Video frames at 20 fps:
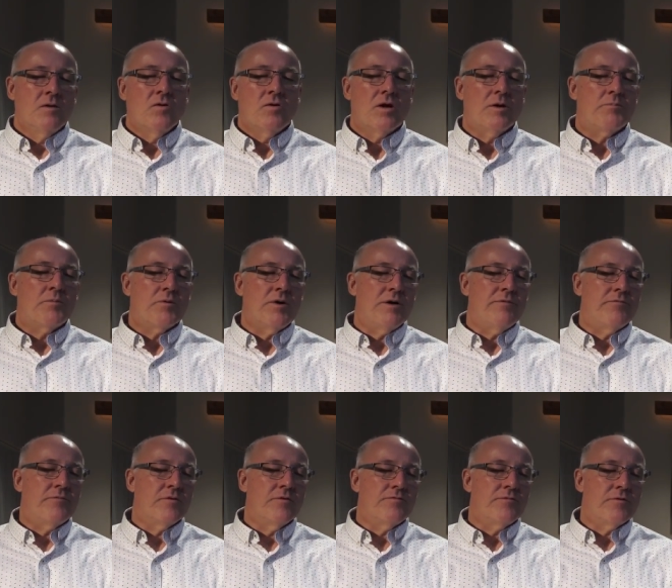Lord, I pray
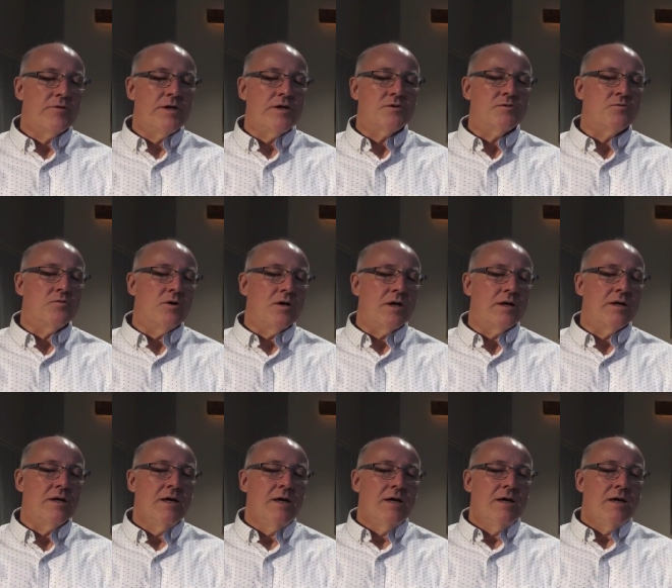for, for each
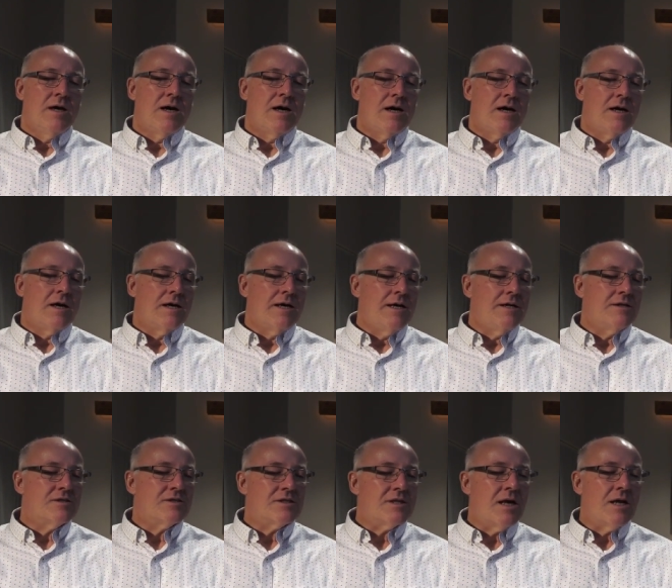one, uh,
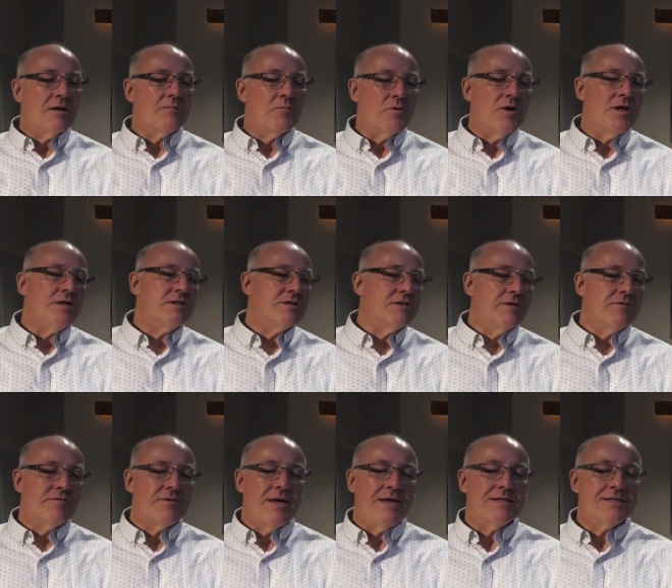each celebration
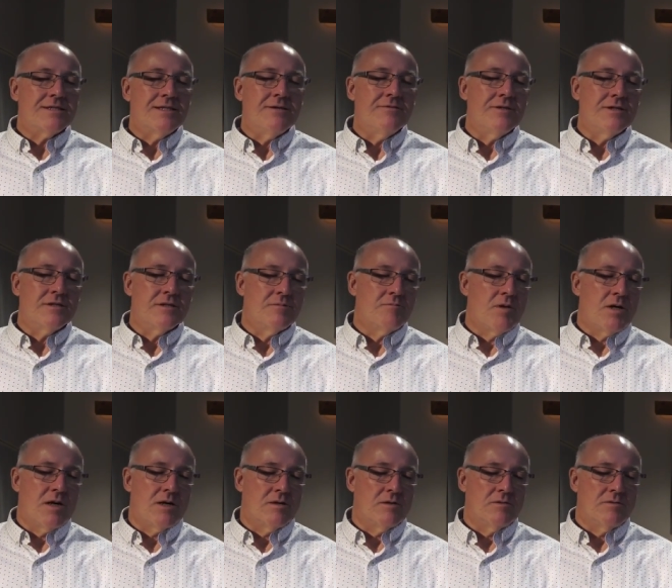of Thanksgiving
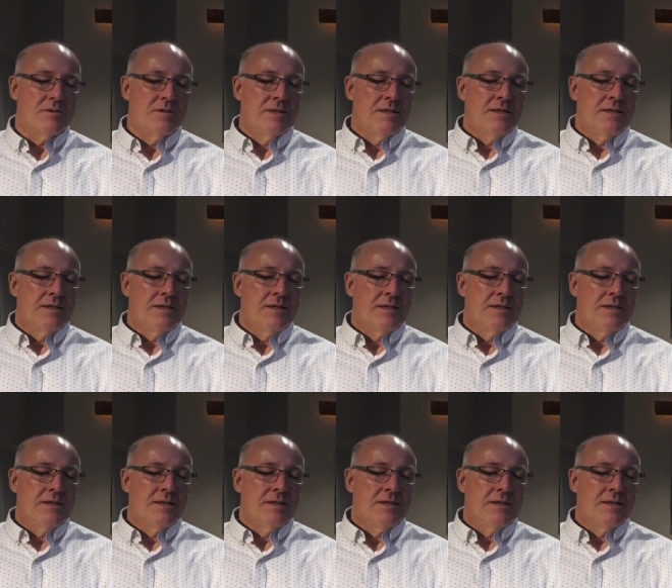tomorrow